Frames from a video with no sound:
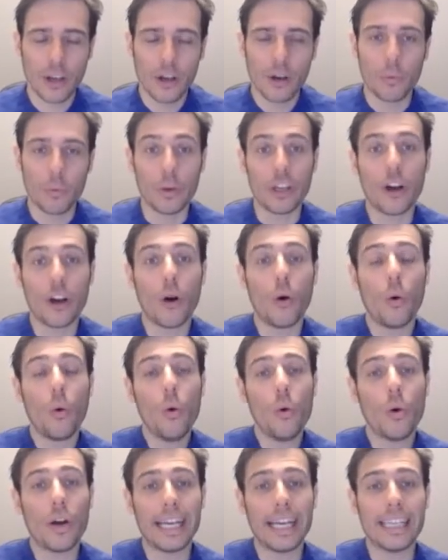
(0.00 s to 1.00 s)
We are
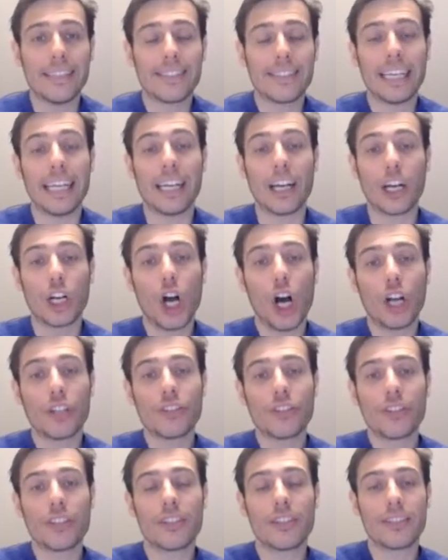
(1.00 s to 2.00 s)
always in a
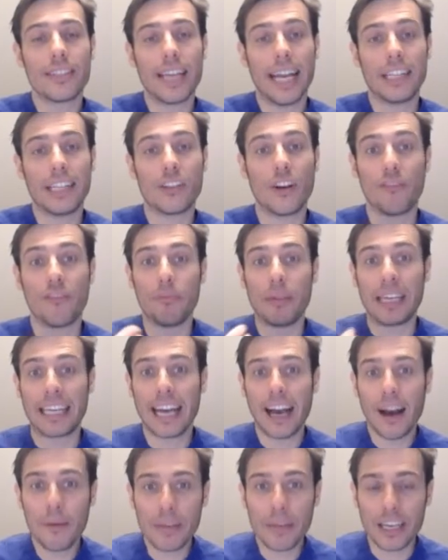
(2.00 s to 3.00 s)
constant state of
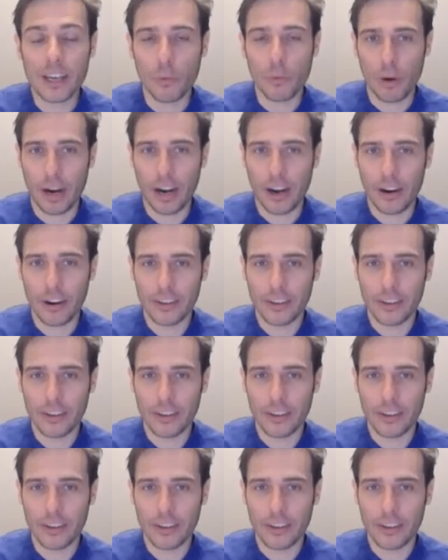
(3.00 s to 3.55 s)
becoming aware,